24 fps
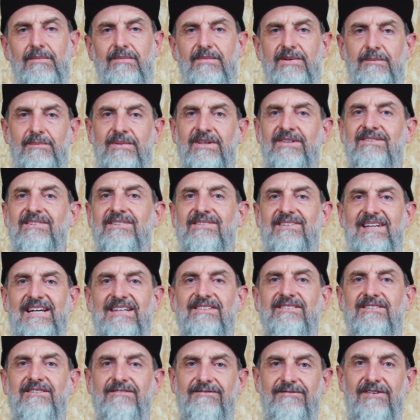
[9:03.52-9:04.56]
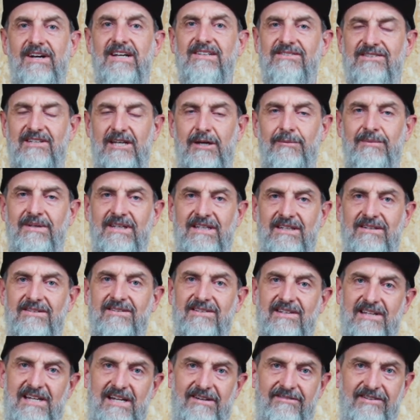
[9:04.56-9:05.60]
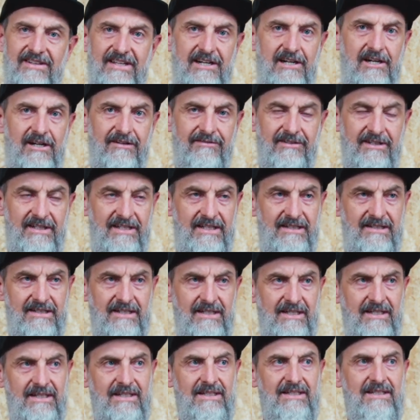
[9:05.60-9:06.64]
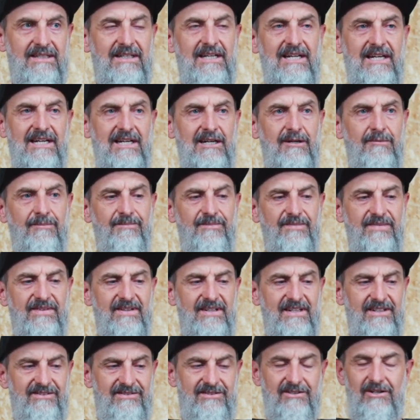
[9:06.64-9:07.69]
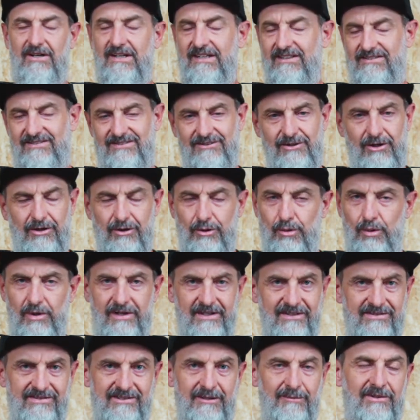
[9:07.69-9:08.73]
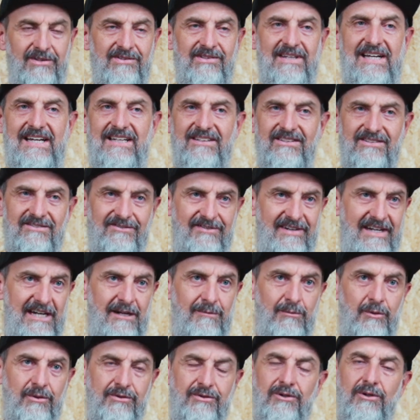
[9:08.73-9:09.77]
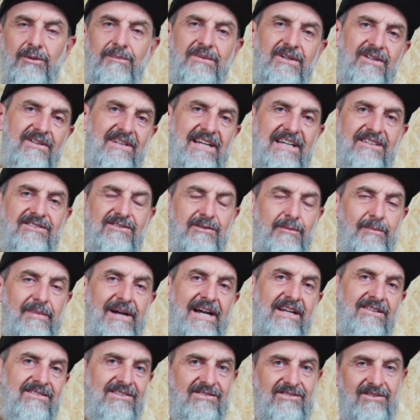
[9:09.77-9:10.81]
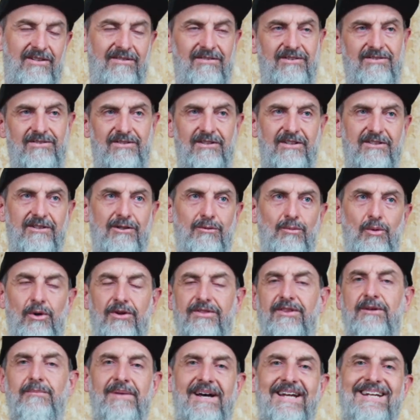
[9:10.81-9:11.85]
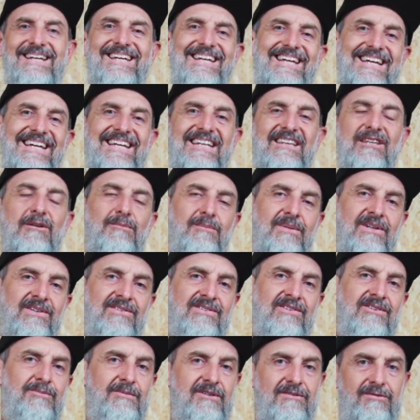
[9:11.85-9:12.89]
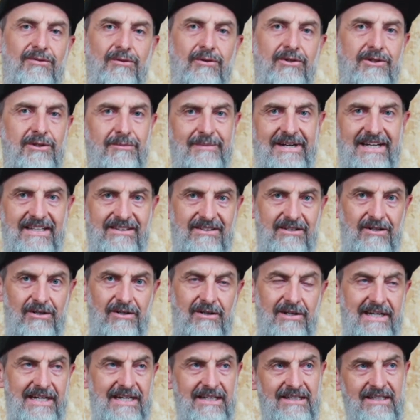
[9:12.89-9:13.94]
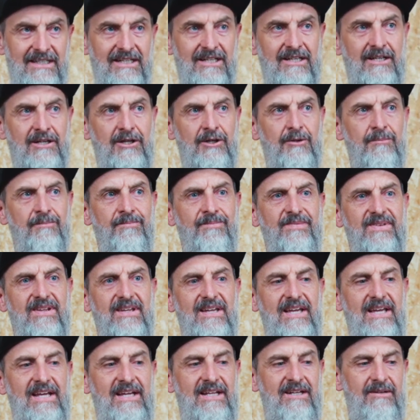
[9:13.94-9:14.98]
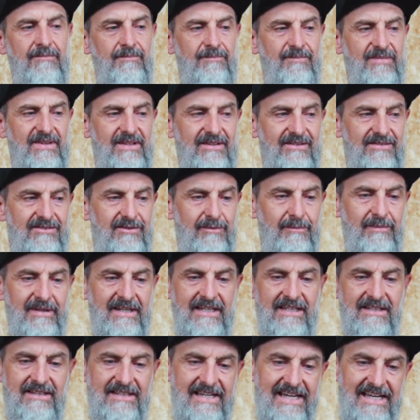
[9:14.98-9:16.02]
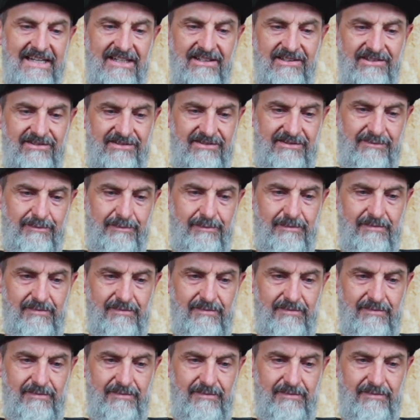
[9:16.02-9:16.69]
the business has the funds coming in to cover that overhead. It's not quite as simple as that. There's far more to it, but that's the basics of it. So you want the money in the business before you make the hire. And to me, that is